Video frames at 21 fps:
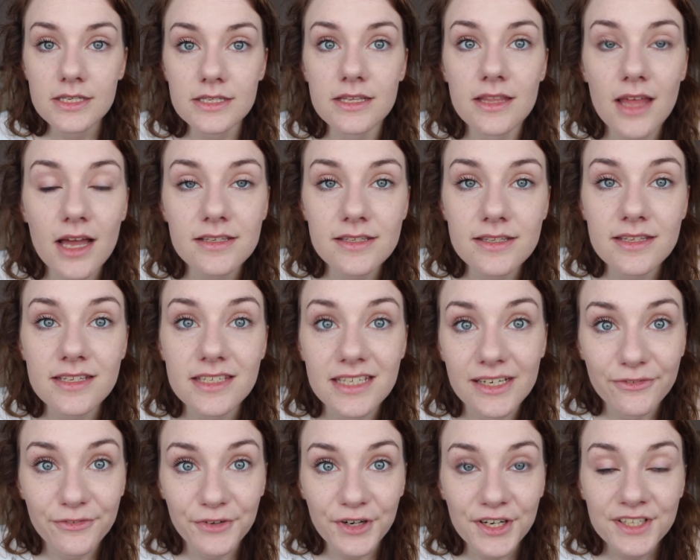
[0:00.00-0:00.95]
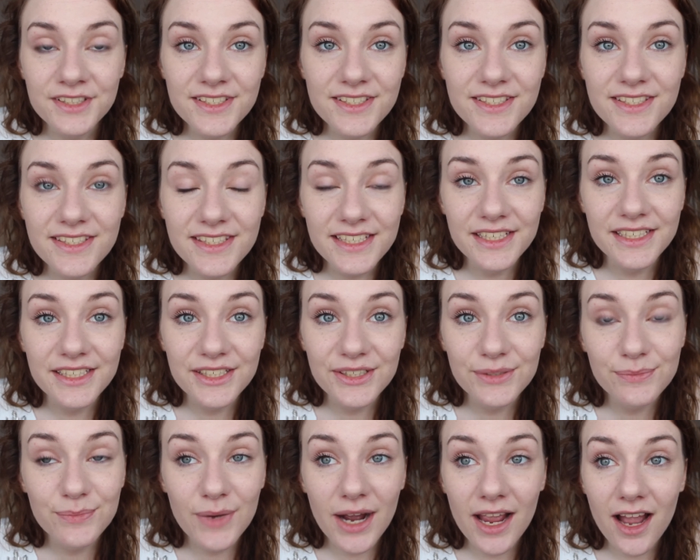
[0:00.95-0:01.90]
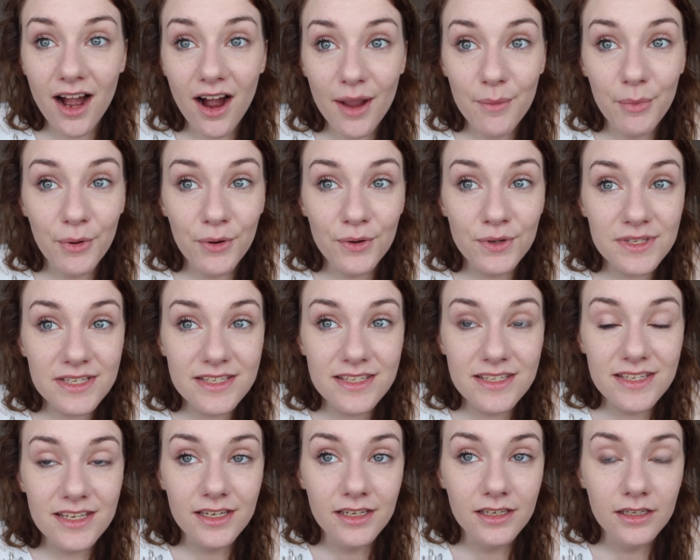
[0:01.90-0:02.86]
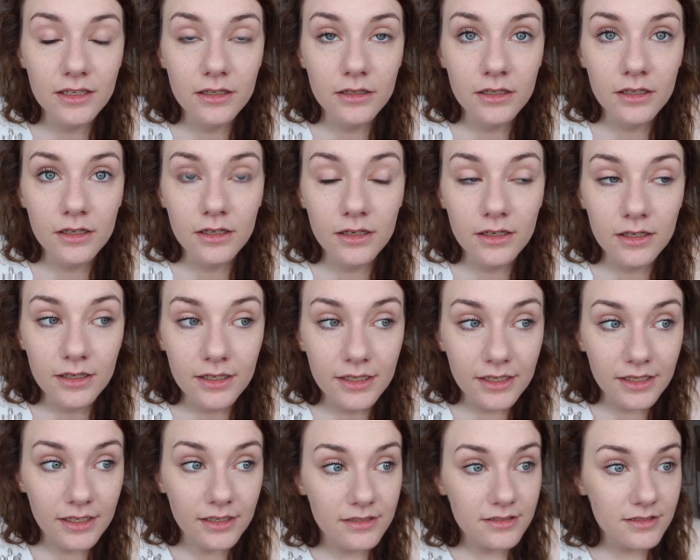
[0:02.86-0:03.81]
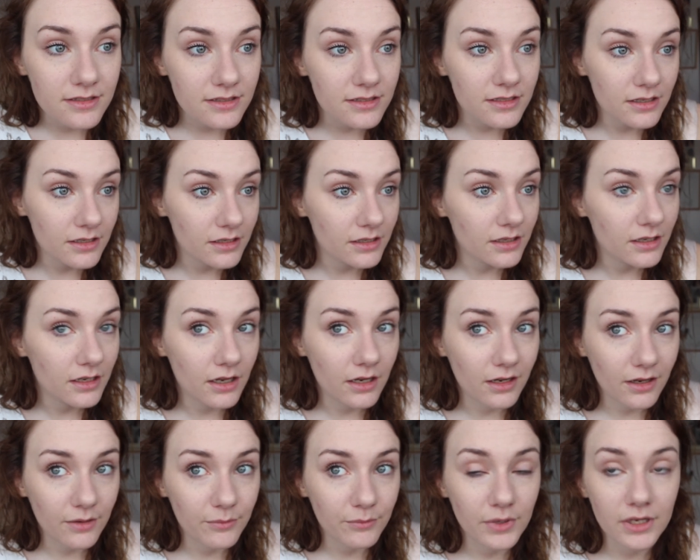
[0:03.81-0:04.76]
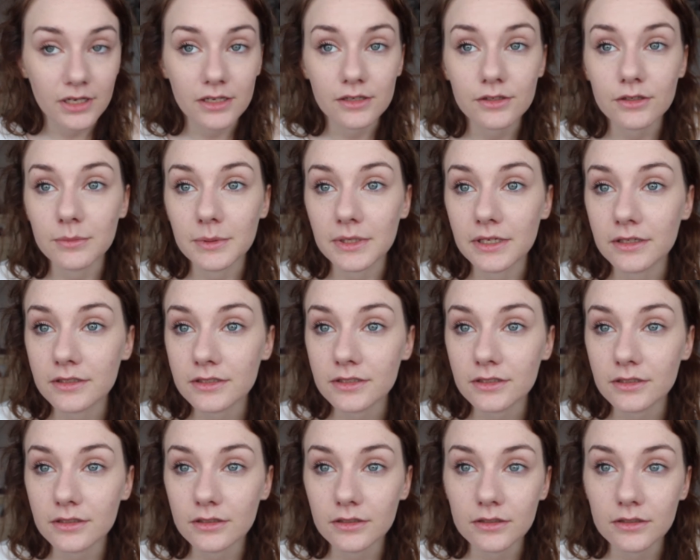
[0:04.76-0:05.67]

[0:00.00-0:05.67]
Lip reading: So that's the difference in my eyeballs. It's a little bit